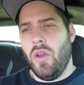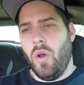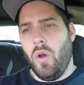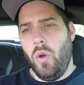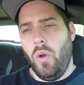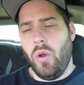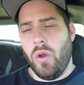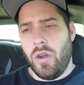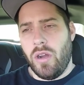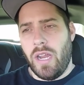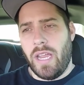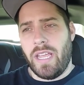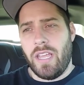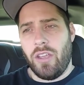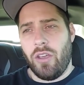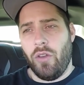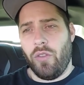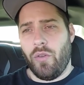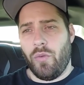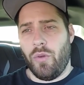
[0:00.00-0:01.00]
Or I can
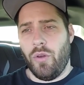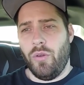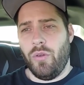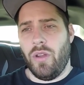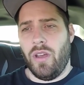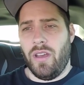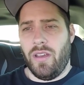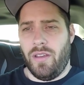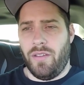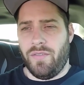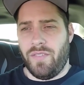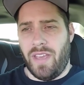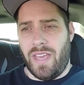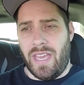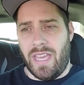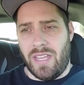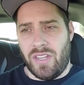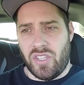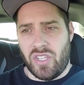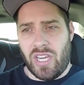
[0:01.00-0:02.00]
go the route of
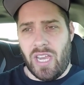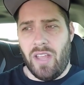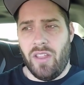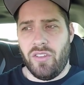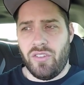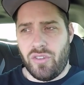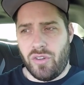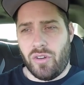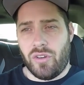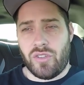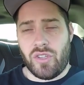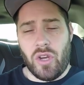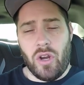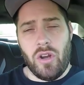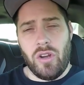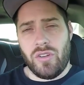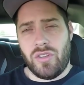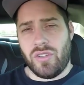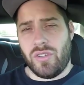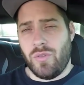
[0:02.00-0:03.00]
a Challenger or
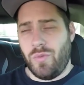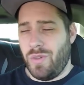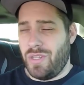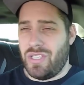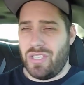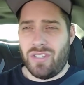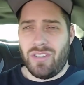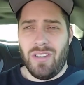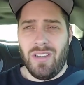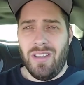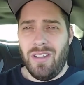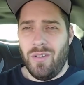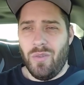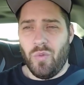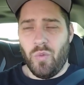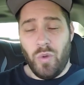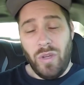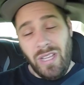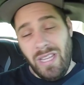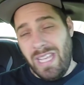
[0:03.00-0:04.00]
Charger, which
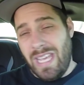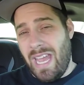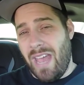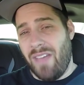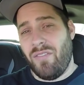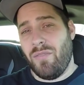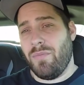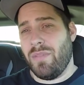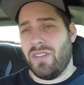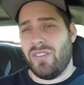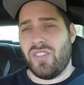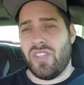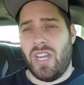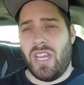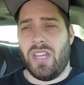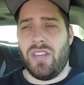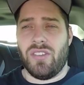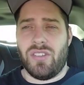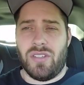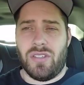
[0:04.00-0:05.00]
really haven't been
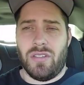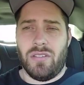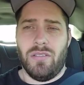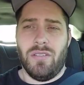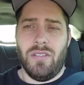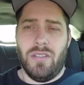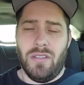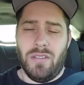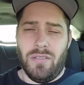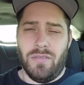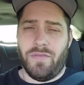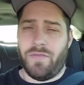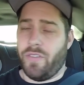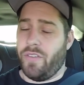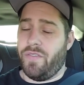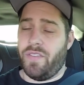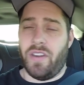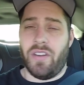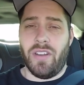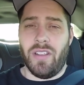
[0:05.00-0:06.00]
changed for
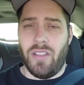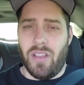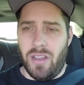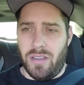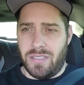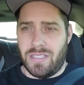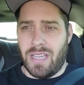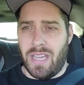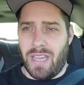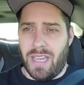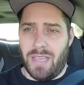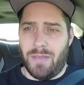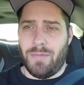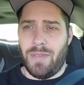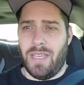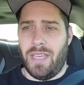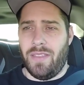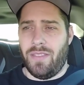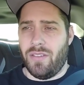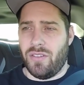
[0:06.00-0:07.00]
a very long time,
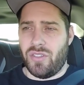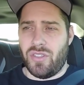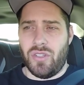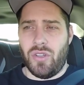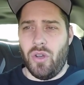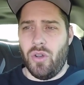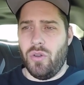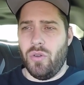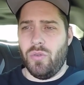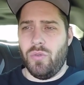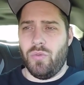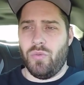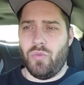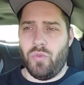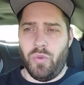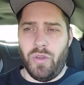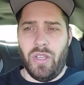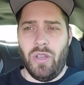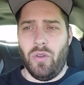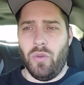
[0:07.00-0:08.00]
and there's no
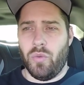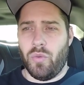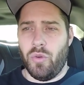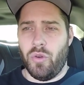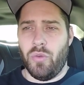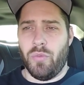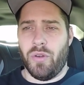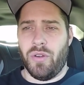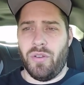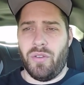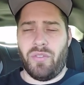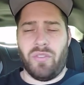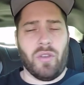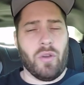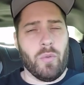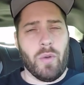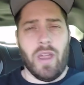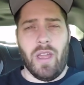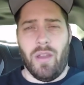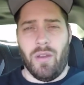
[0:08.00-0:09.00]
real rumors
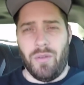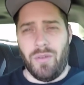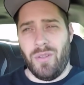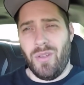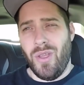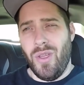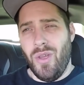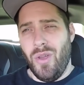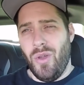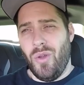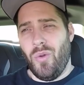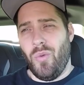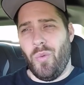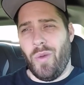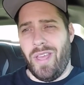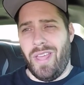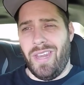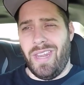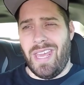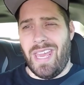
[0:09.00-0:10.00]
around
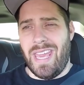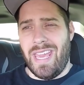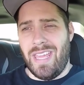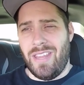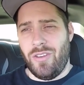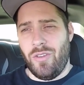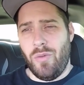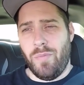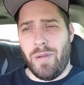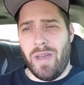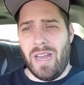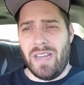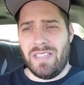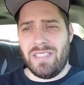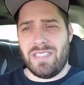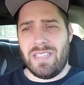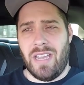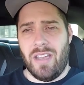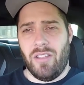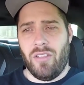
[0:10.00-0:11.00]
when a new body
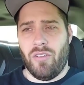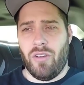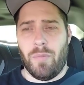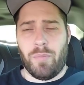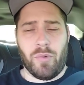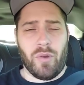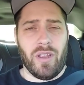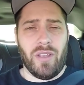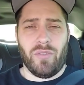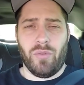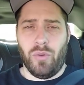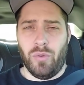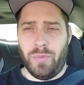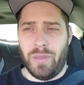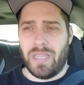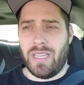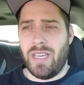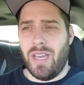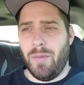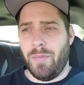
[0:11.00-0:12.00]
style or upgrades will
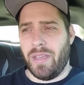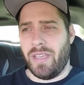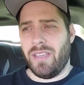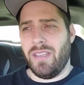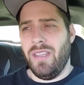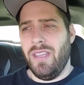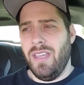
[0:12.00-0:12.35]
be coming.